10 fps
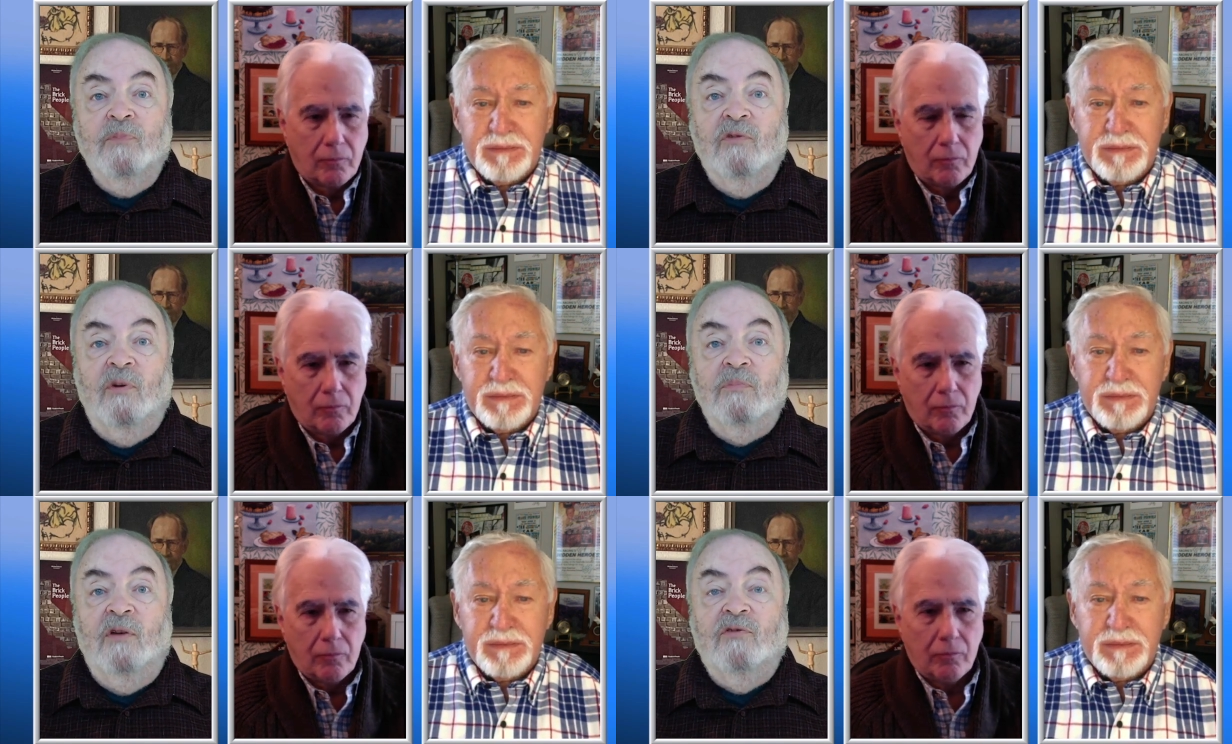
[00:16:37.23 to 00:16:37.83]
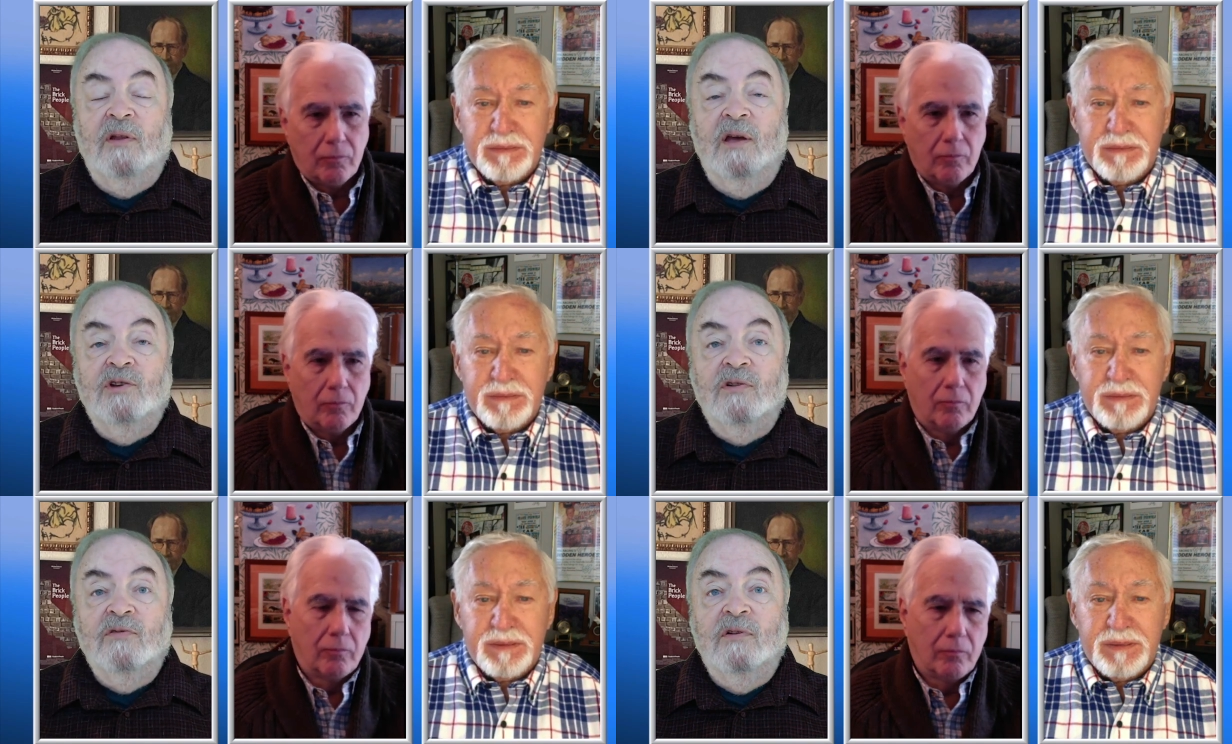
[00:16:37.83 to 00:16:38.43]
Speaker 1: some
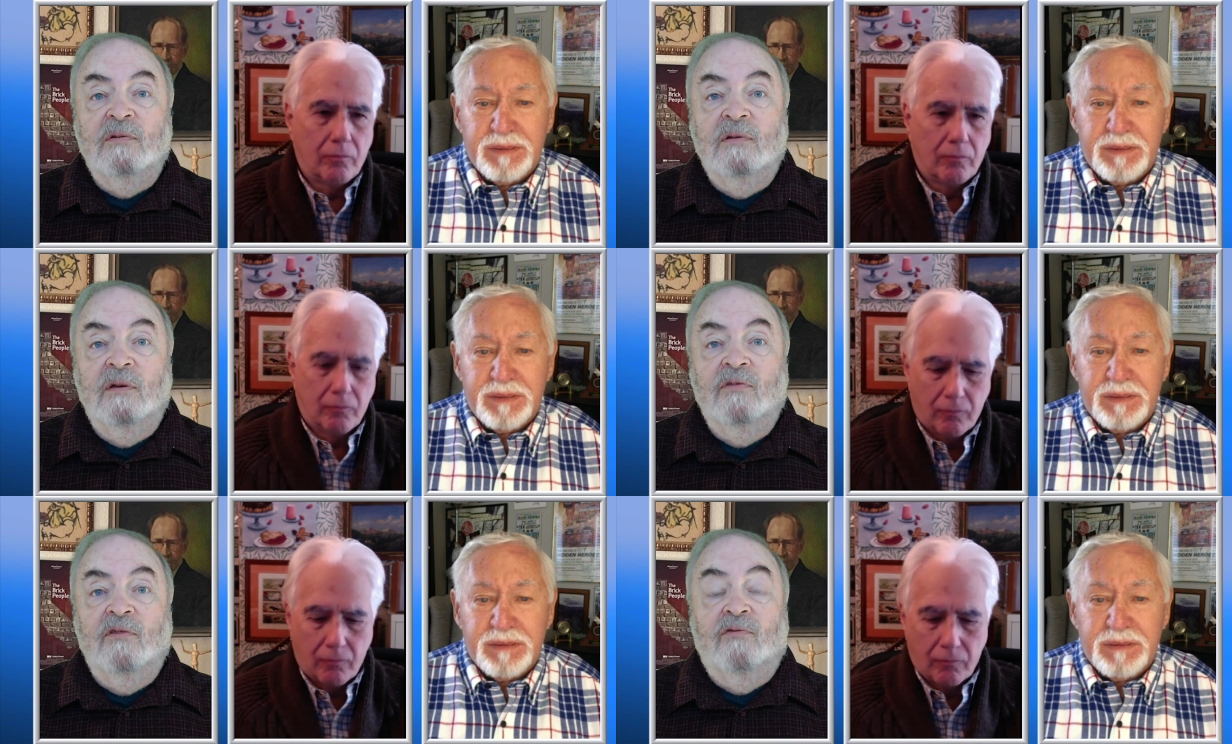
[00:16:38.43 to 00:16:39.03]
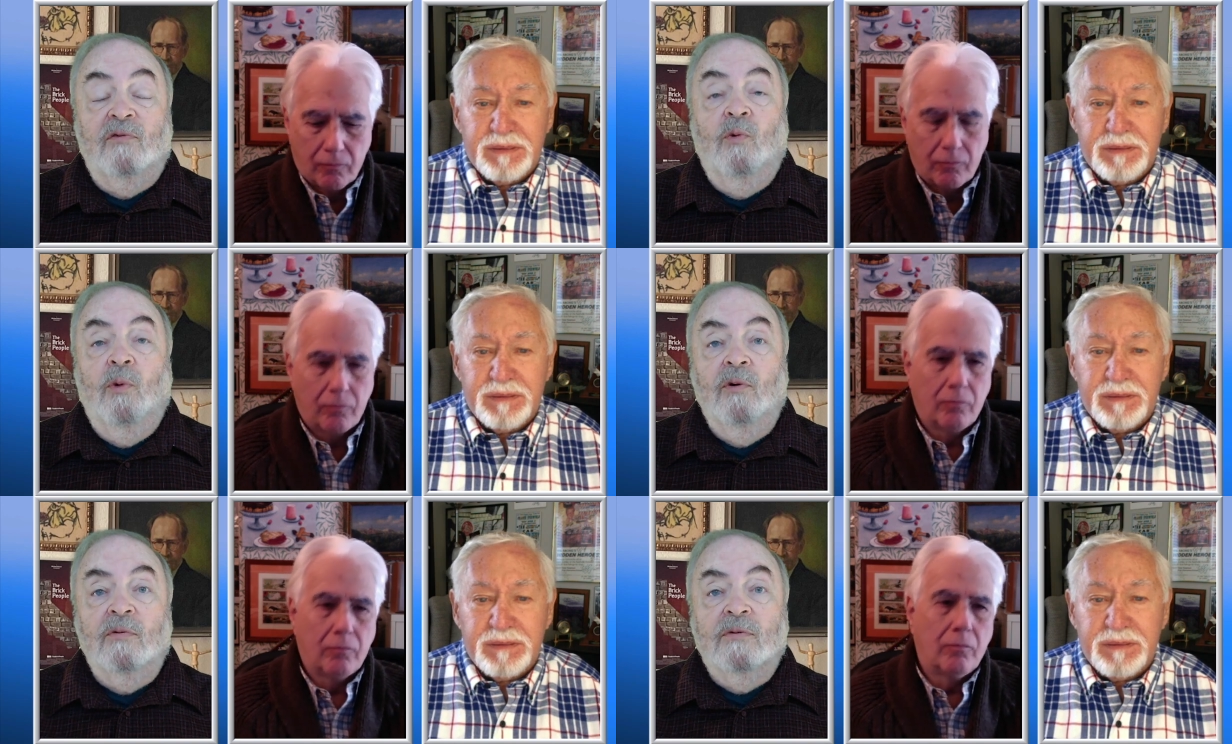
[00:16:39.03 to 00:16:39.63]
destinations in this new
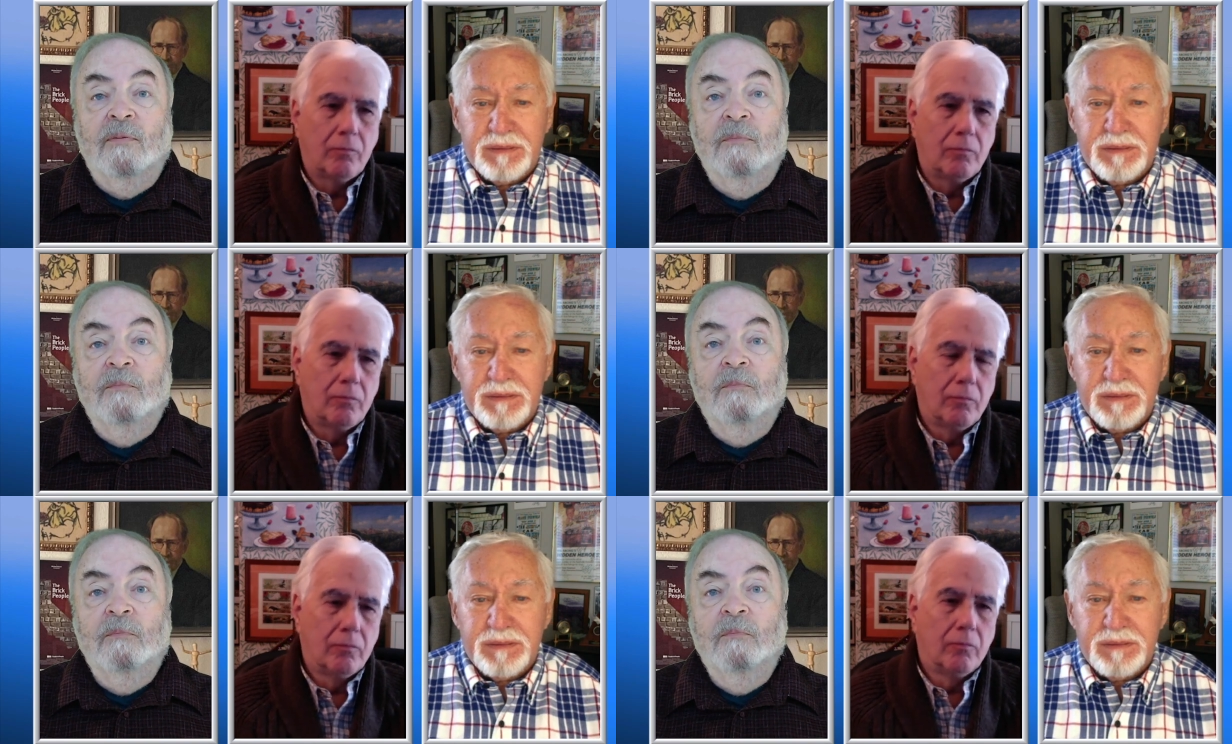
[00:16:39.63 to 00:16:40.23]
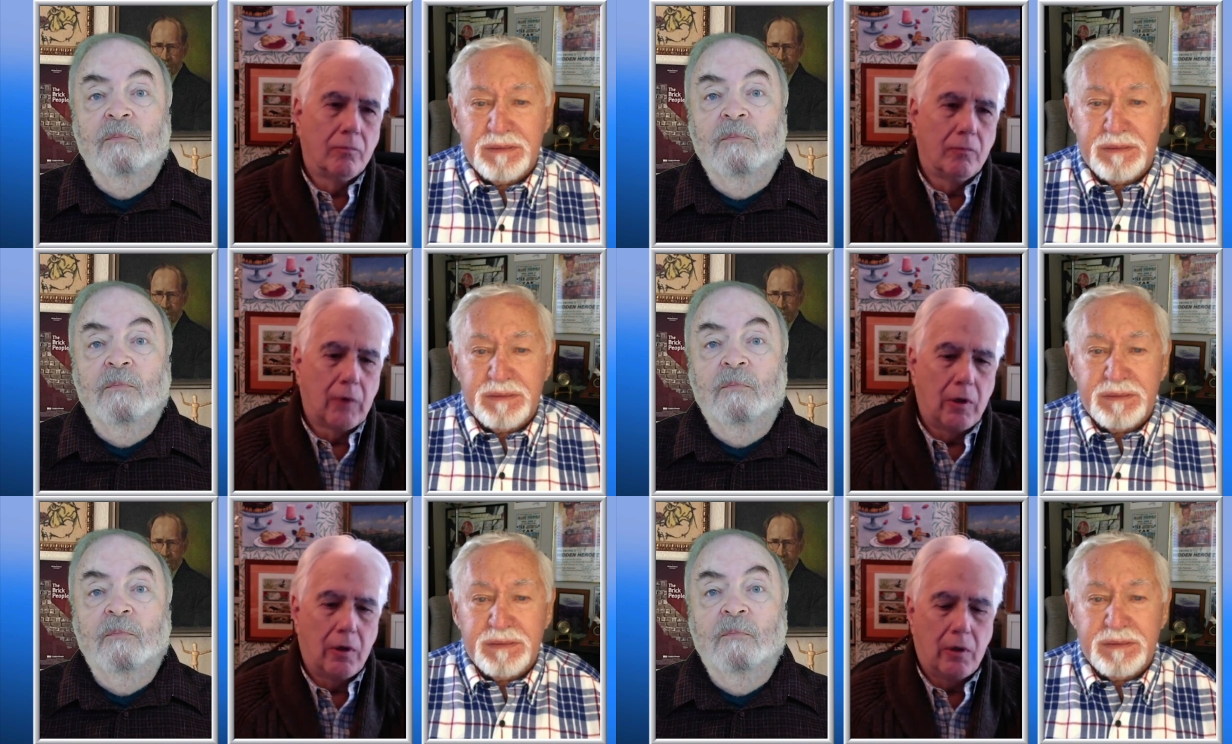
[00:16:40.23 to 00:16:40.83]
world.
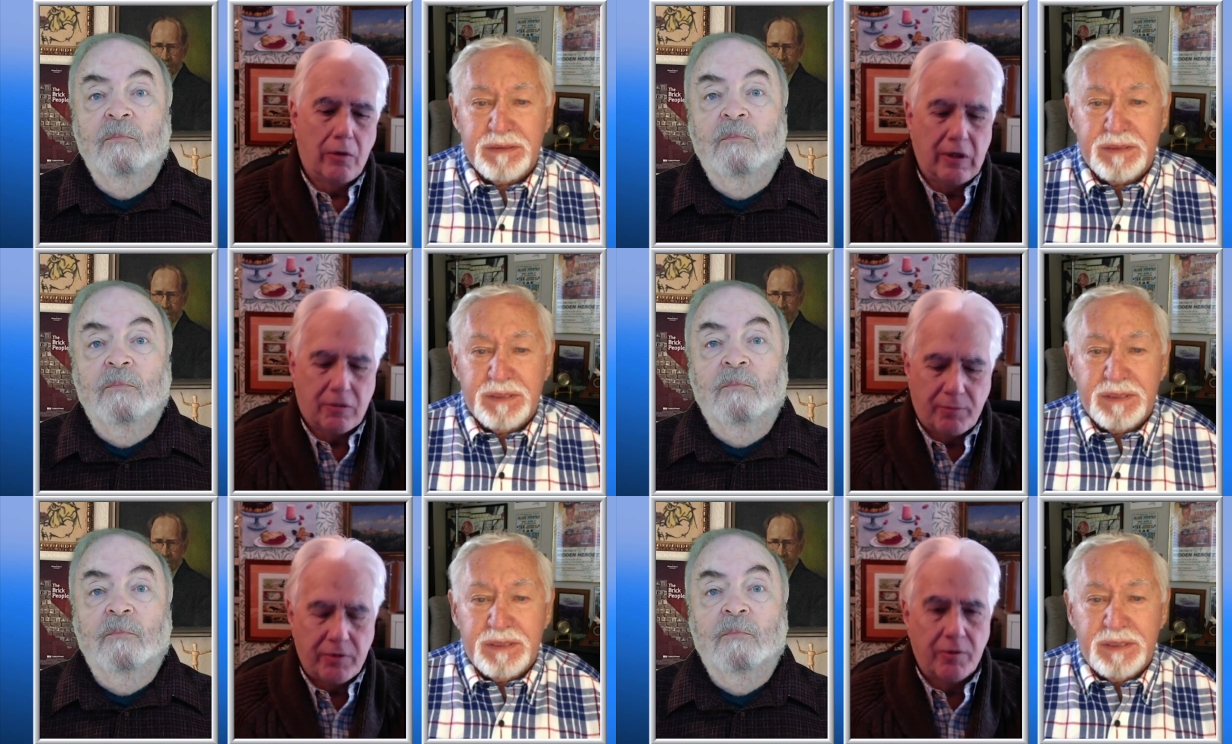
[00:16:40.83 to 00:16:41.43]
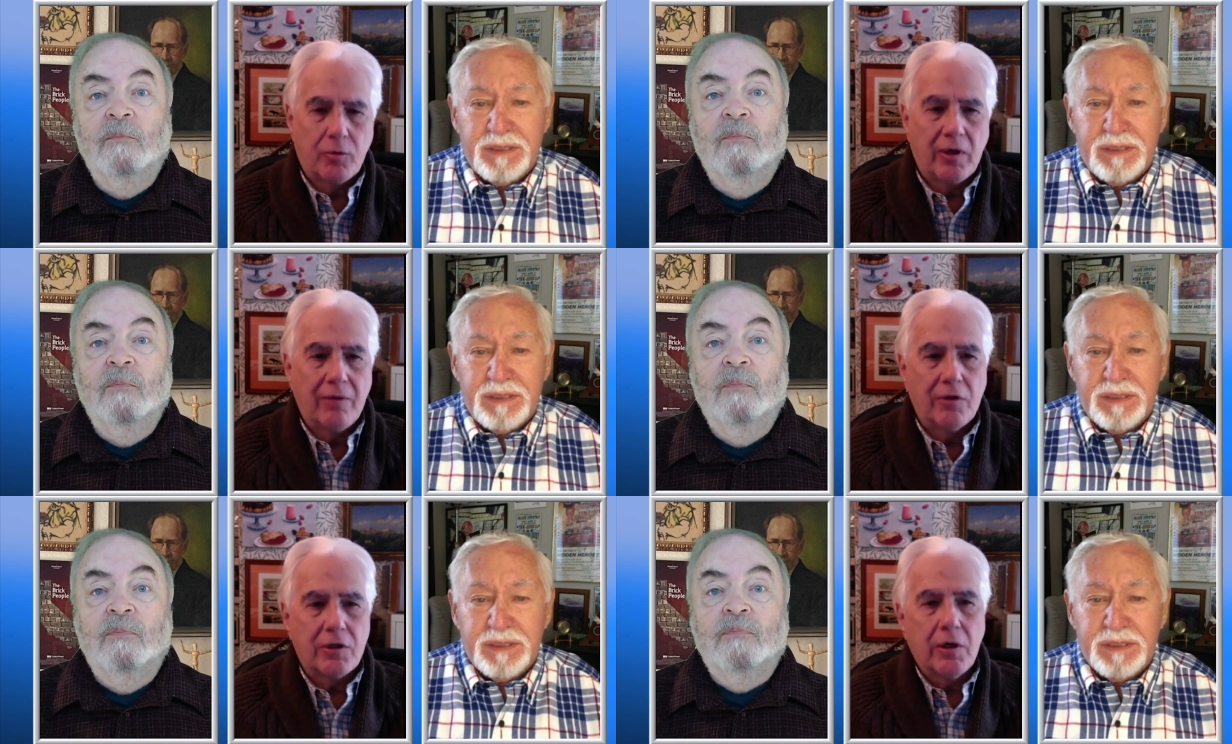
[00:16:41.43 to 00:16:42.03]
Speaker 2: That's pretty much
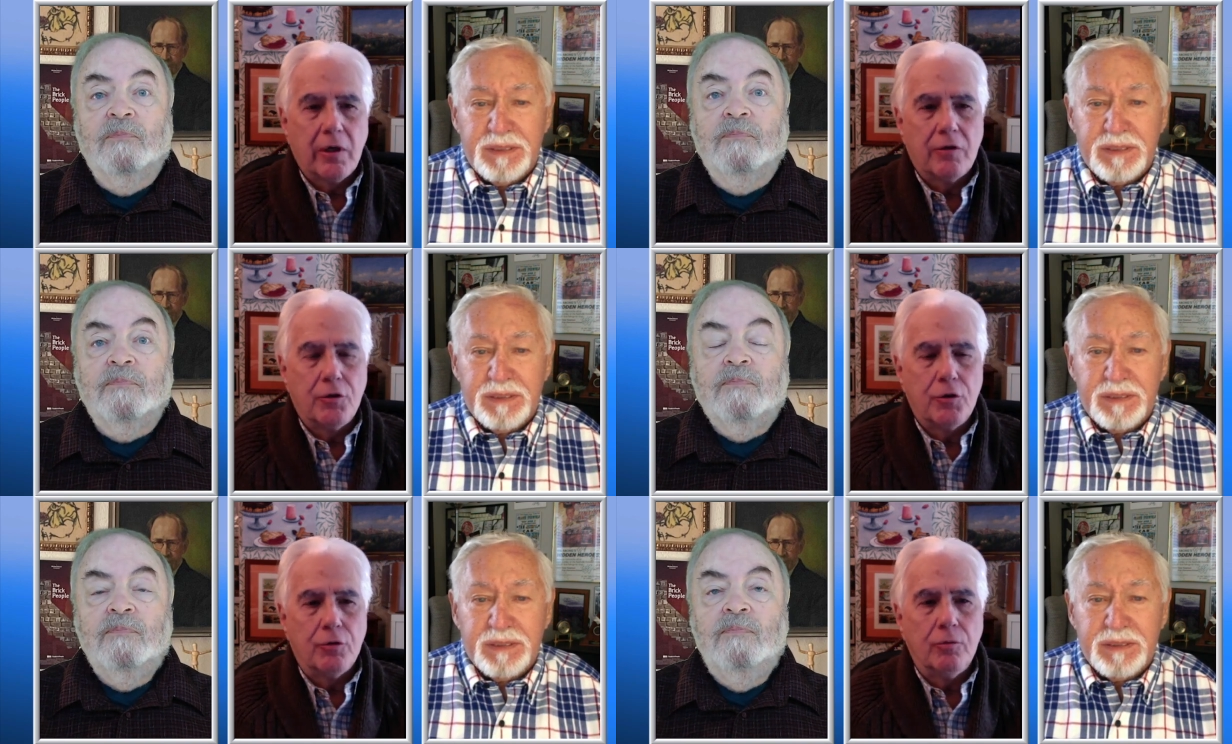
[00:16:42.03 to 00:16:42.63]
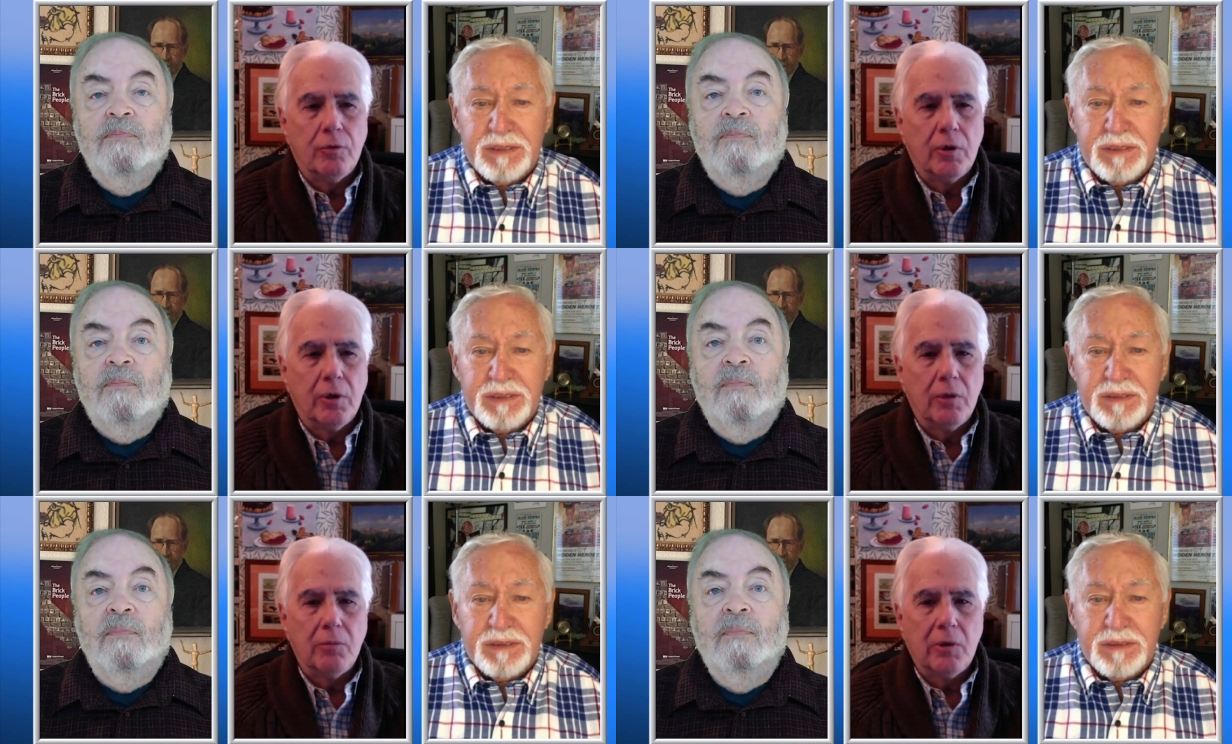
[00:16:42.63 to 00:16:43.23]
what I've decided to do.
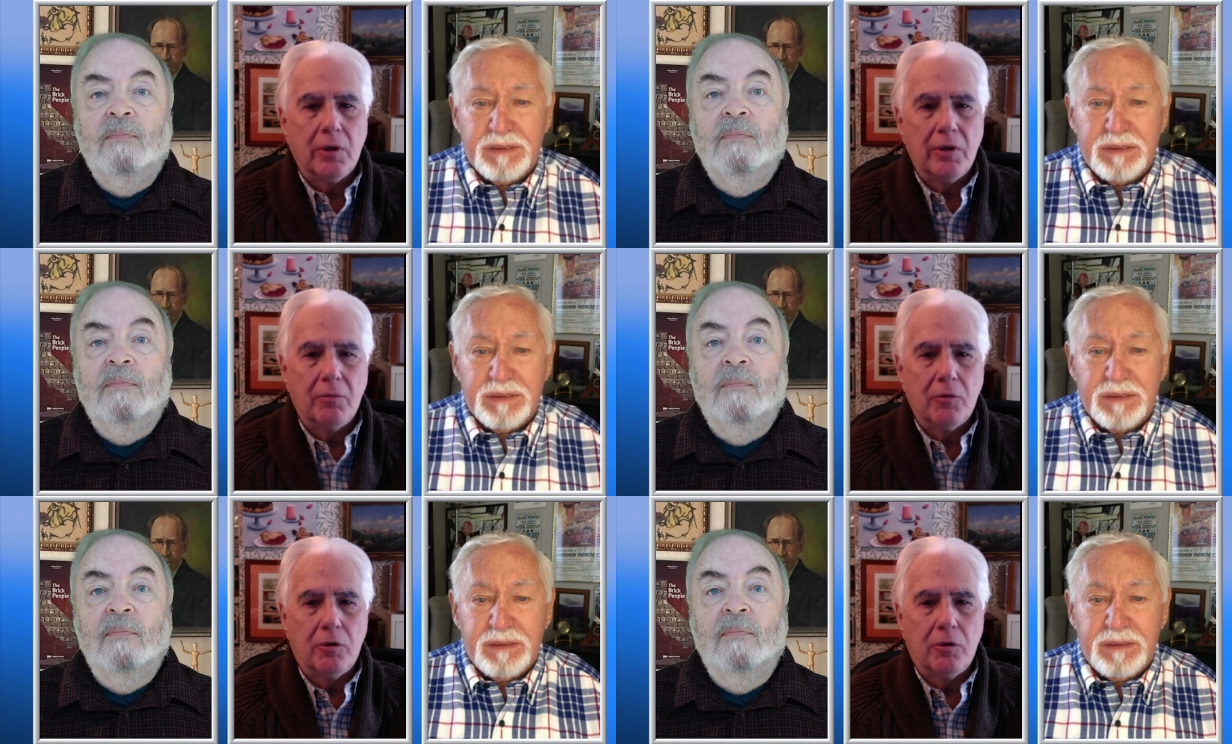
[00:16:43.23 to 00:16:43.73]
I